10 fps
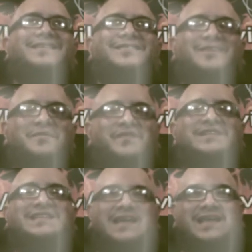Some of
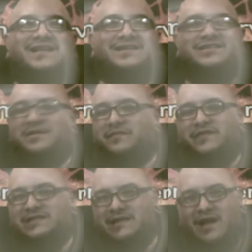it's in English, some of
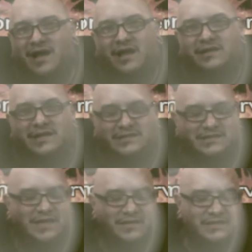it's not. That's
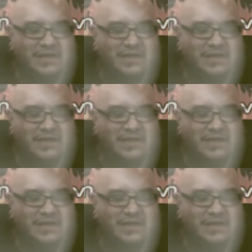just how this